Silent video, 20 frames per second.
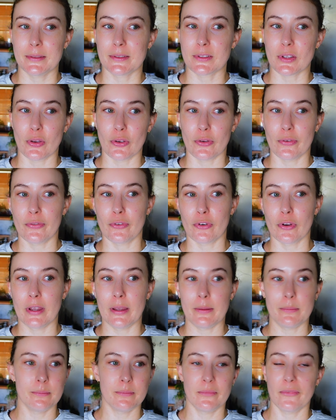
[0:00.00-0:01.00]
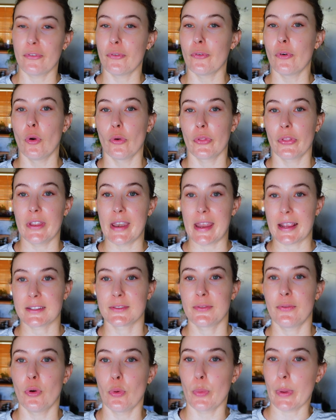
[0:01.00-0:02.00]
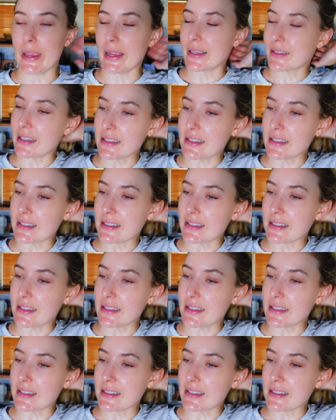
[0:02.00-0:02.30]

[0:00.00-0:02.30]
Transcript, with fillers: So for, a, for the next four weeks,